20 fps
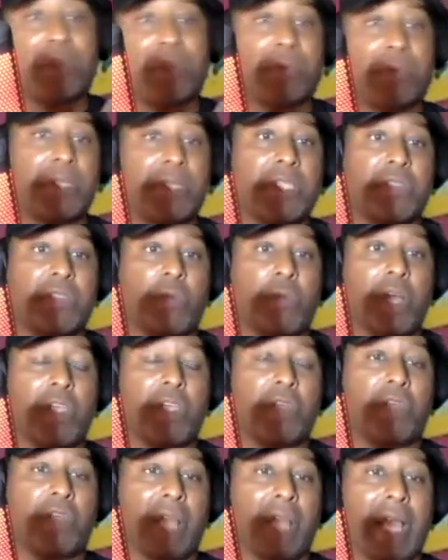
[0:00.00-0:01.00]
of the reasons why
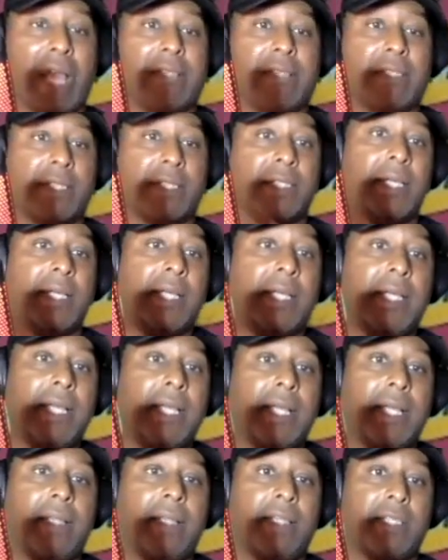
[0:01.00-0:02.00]
you've lasted
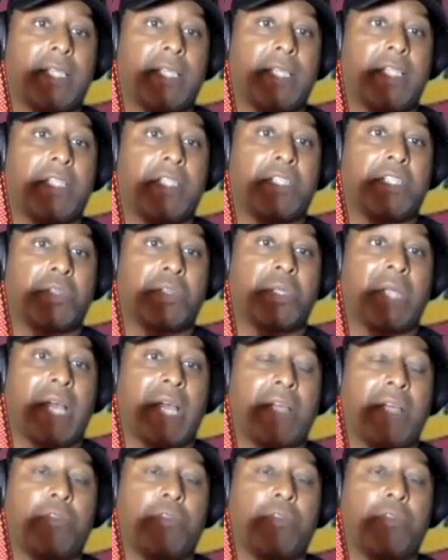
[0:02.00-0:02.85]
in this industry. And I